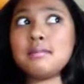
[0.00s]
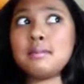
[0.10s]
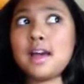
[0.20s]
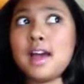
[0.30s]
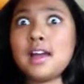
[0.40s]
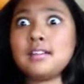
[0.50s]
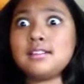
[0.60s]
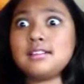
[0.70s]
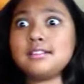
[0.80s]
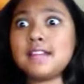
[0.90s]
but
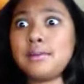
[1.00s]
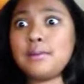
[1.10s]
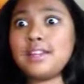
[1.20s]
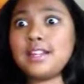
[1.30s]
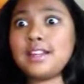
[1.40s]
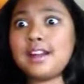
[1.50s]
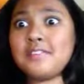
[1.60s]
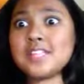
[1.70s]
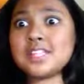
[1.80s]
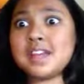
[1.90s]
I really need all
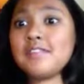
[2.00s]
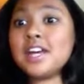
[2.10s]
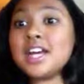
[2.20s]
this stuff.